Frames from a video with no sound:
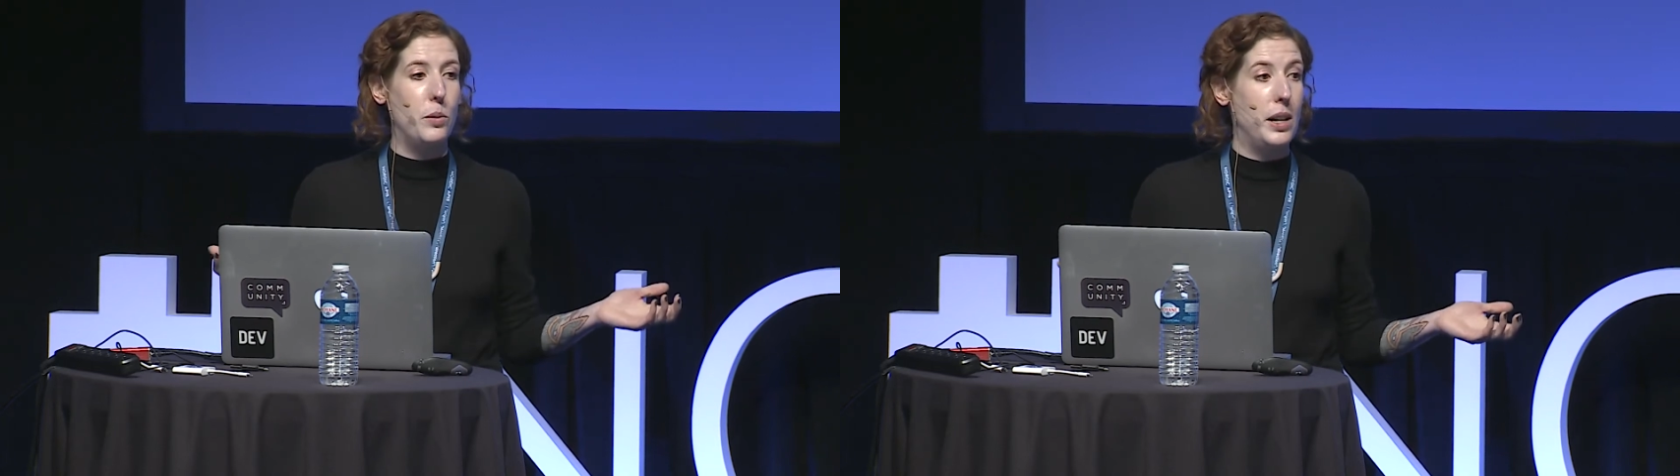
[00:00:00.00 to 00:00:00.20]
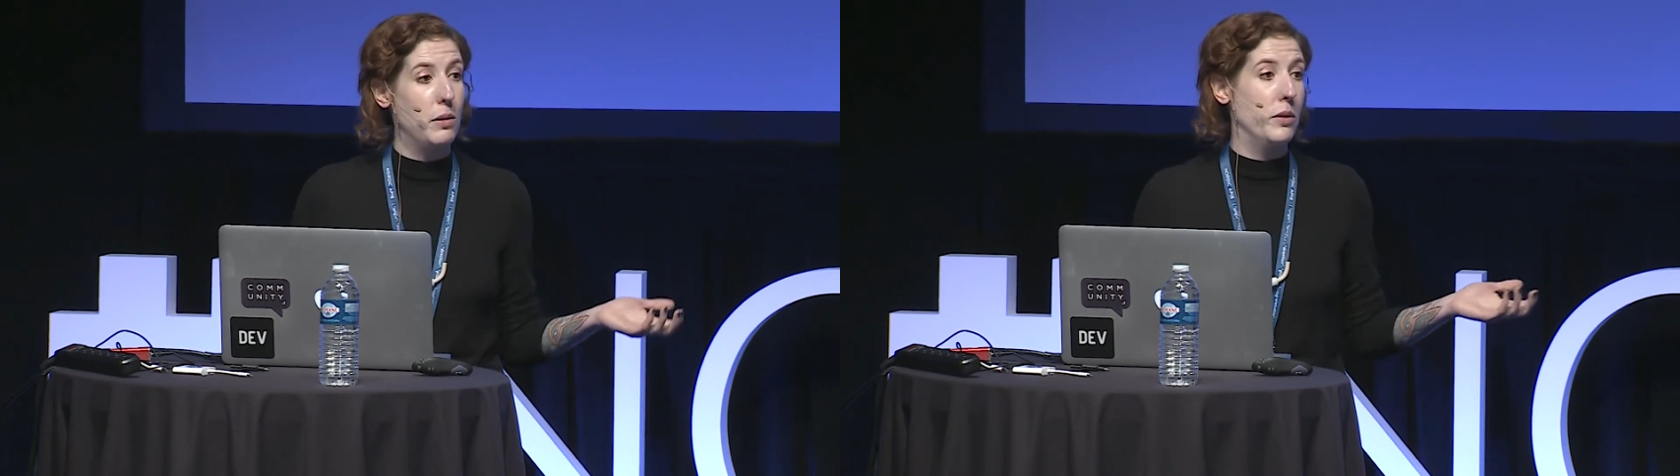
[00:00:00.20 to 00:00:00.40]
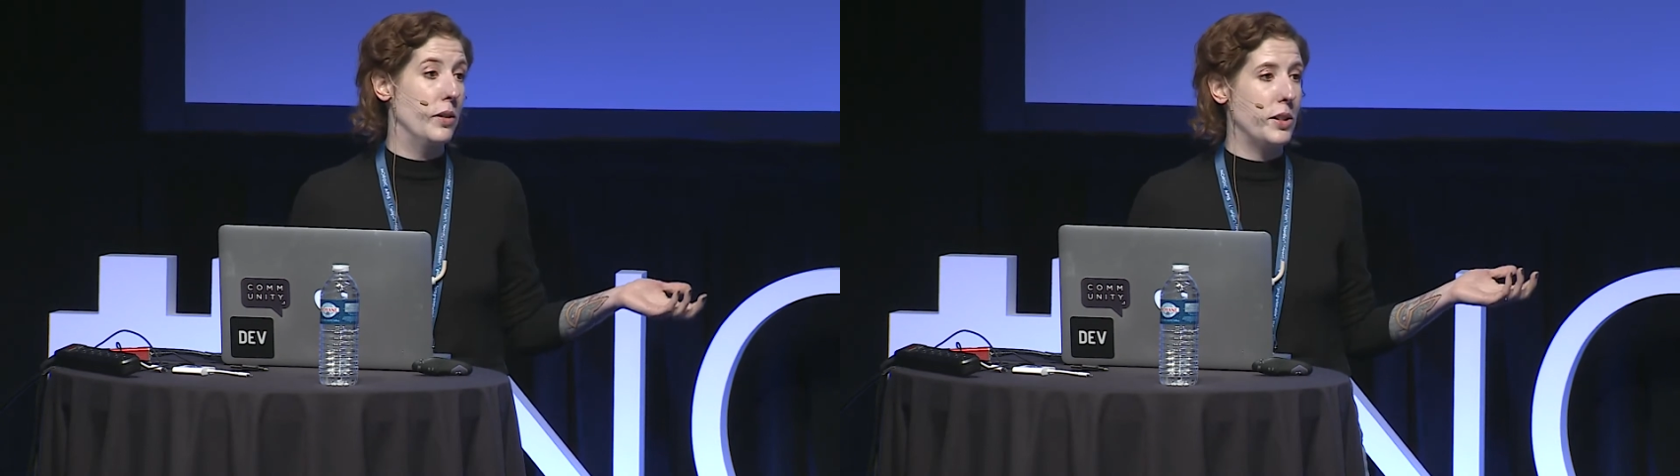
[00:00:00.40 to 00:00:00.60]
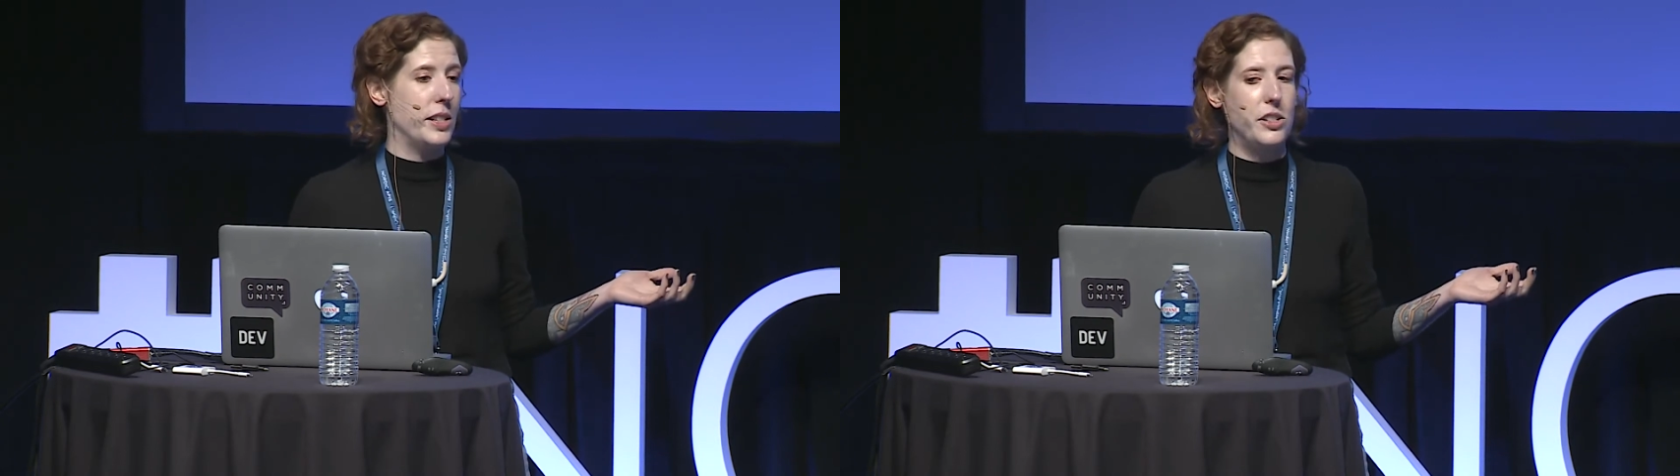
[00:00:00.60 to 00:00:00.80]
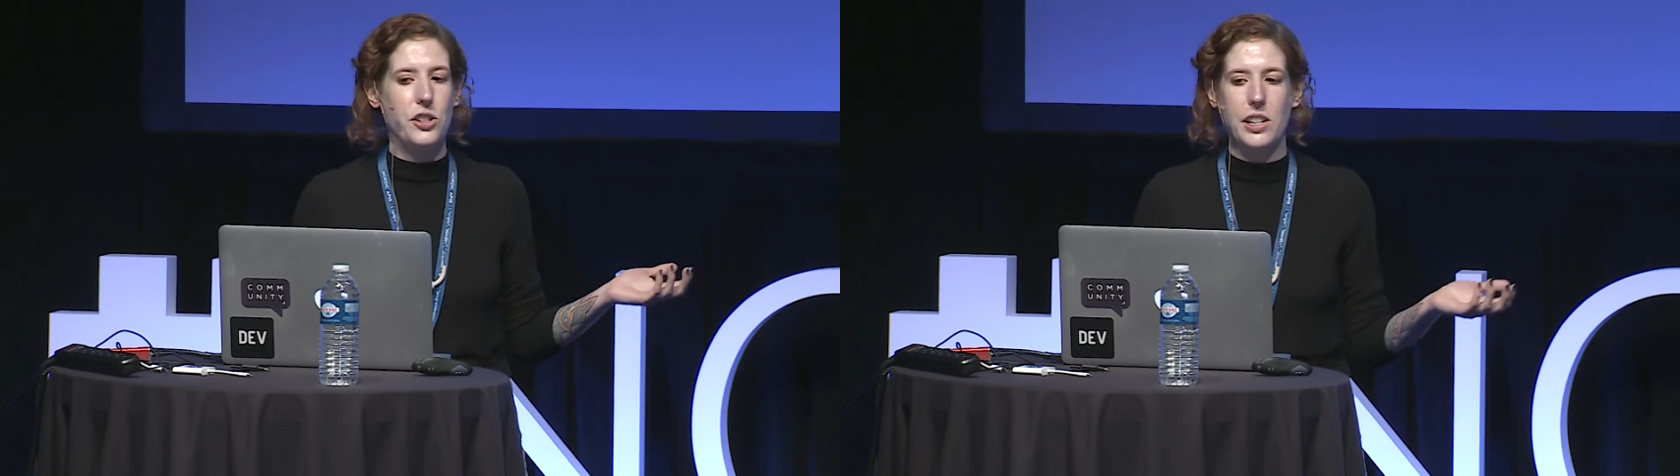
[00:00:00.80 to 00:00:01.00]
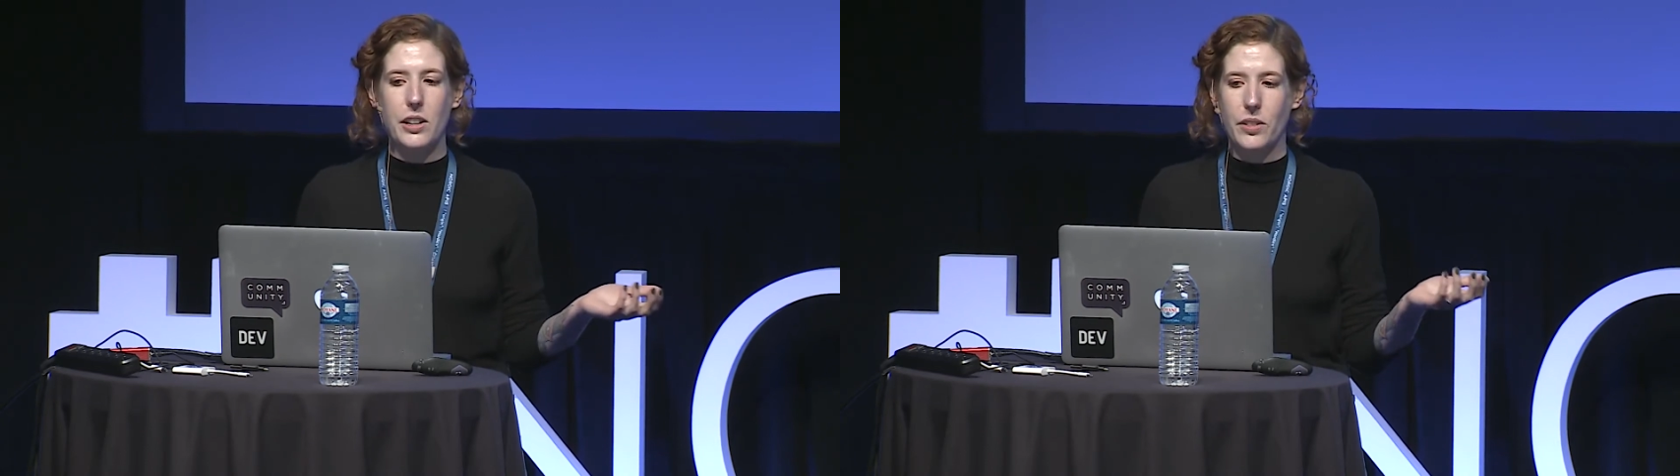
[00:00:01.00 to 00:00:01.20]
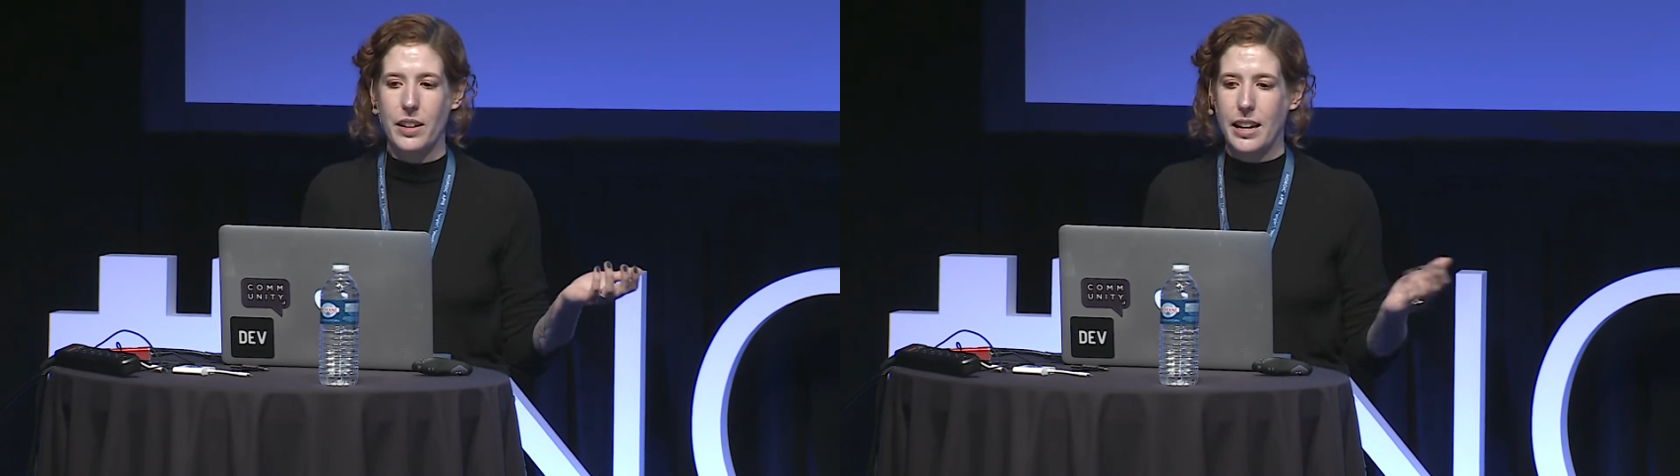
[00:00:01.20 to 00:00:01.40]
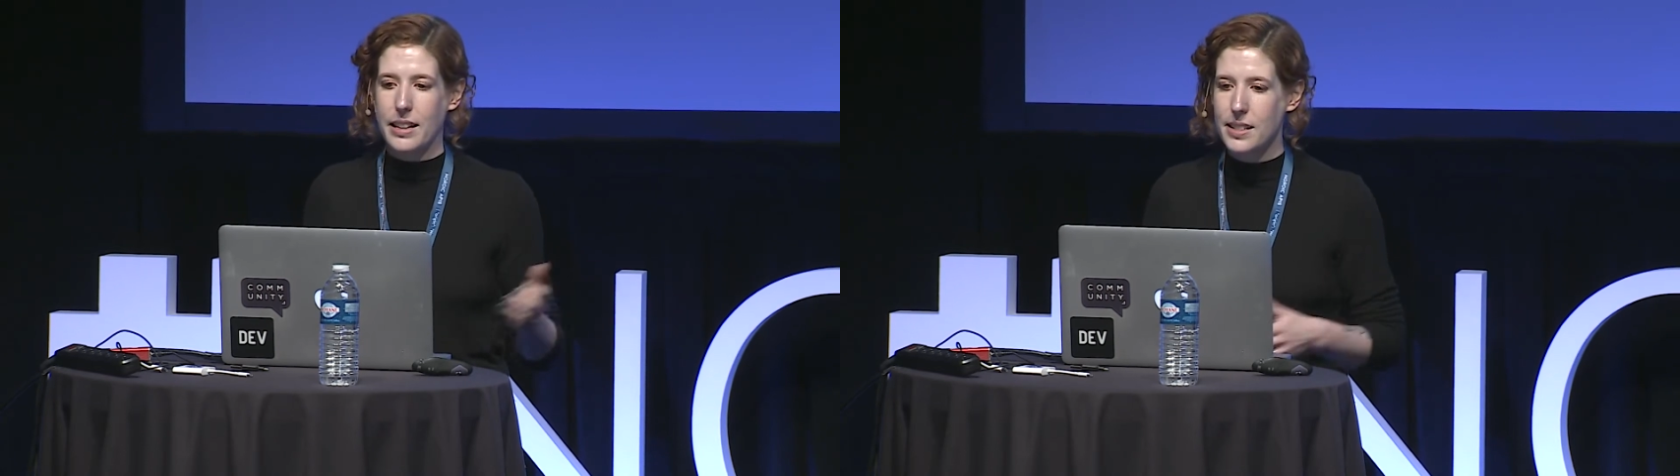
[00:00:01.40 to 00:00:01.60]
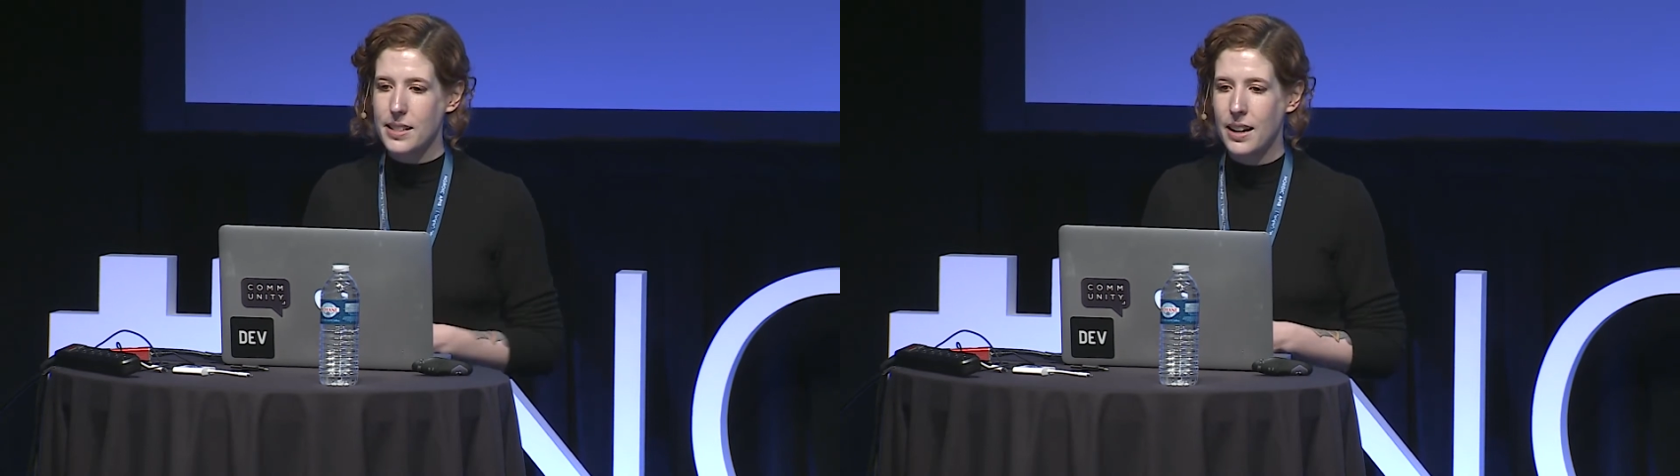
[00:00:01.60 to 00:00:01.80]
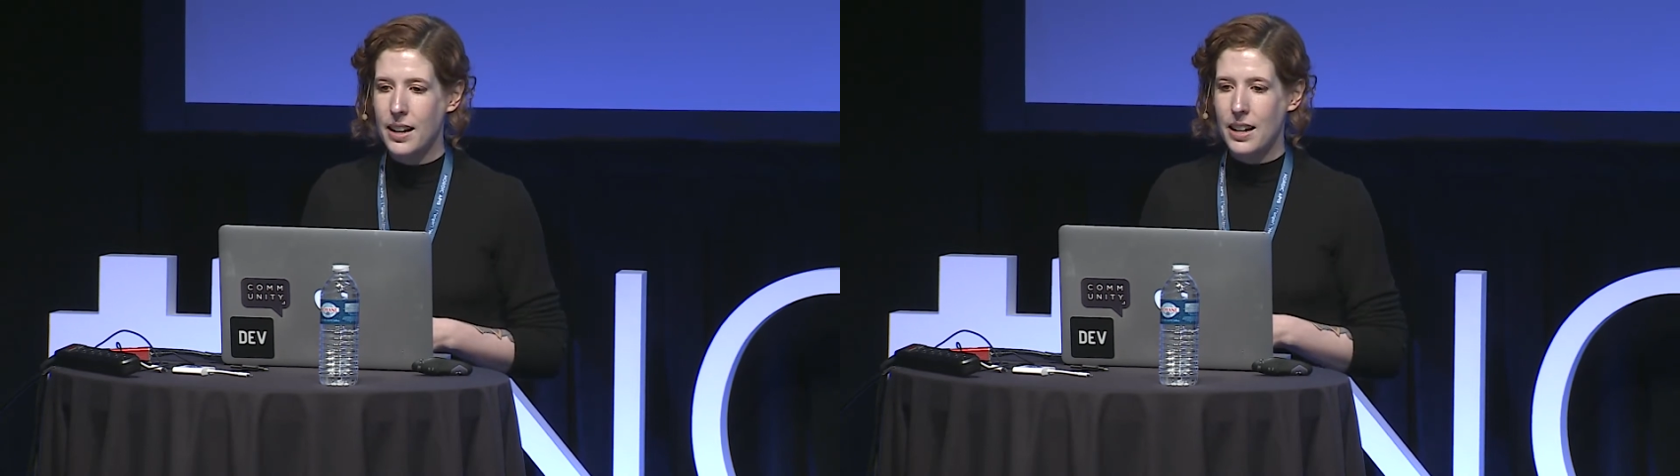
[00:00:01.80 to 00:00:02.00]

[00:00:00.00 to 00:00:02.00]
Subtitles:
way to reverse engineer things,